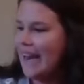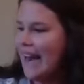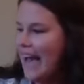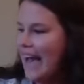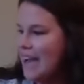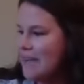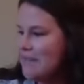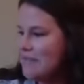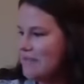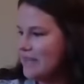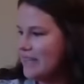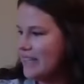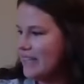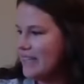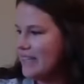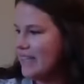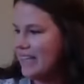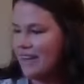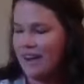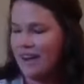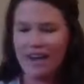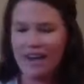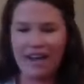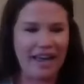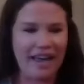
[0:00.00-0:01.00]
I
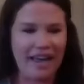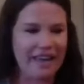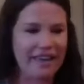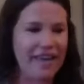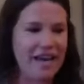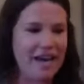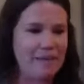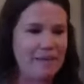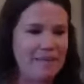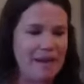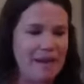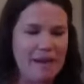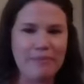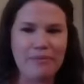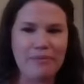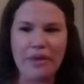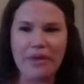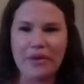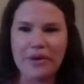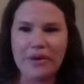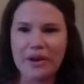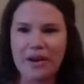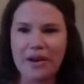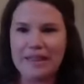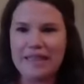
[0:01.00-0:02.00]
really got, like, my
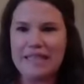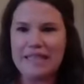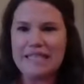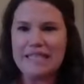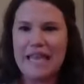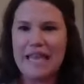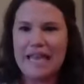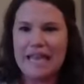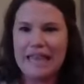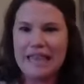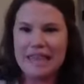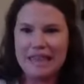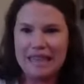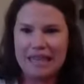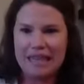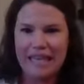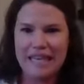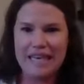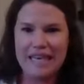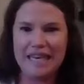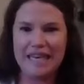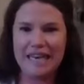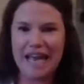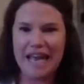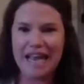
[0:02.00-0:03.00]
brother got these, like,
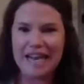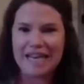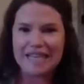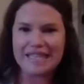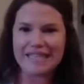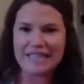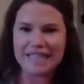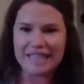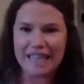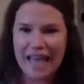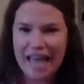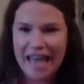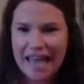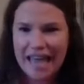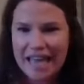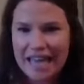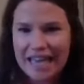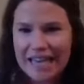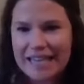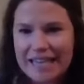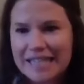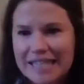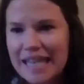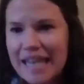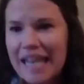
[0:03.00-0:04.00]
thin, nice
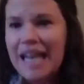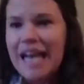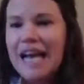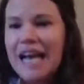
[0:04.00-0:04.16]
legs.